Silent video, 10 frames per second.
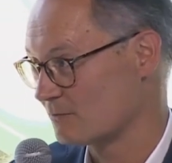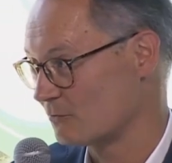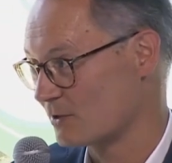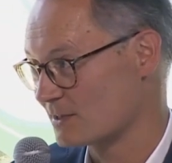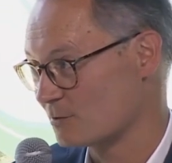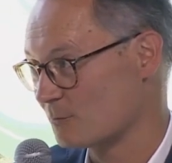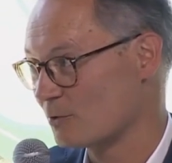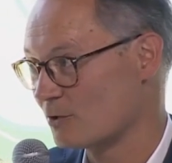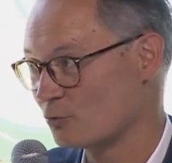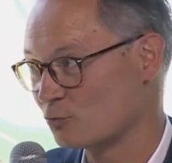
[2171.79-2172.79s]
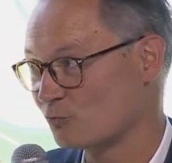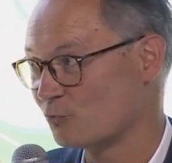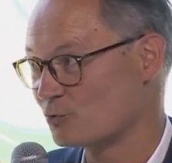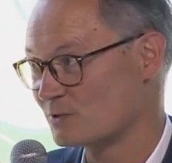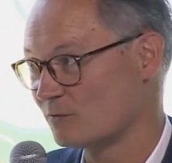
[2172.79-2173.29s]
for example, you know, to
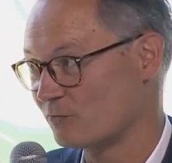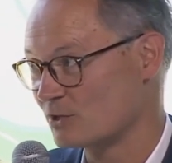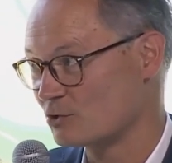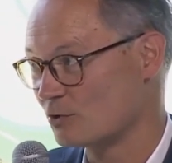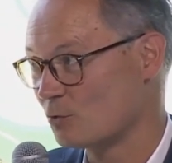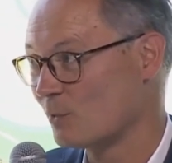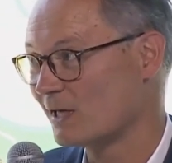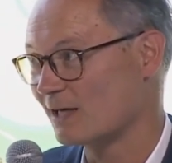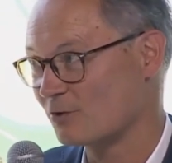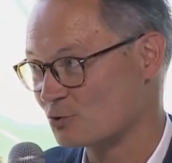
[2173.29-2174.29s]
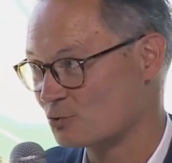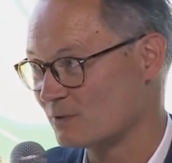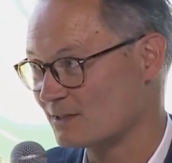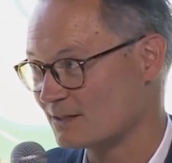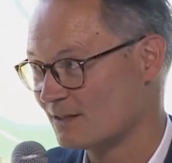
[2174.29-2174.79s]
follow the inflation, we cannot do
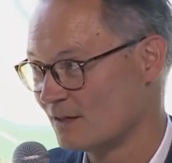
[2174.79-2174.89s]
it.